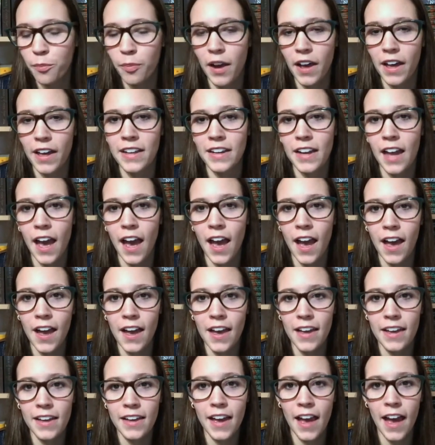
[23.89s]
But
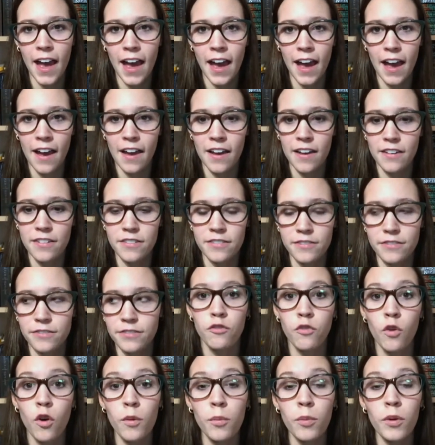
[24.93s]
I have
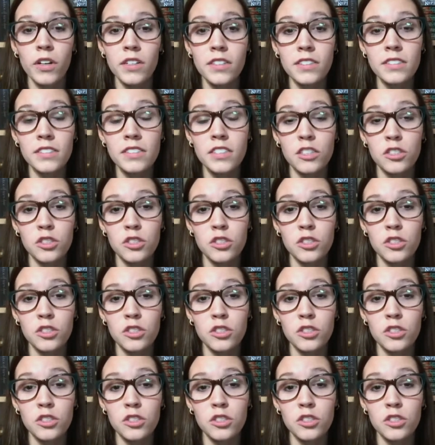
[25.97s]
4 books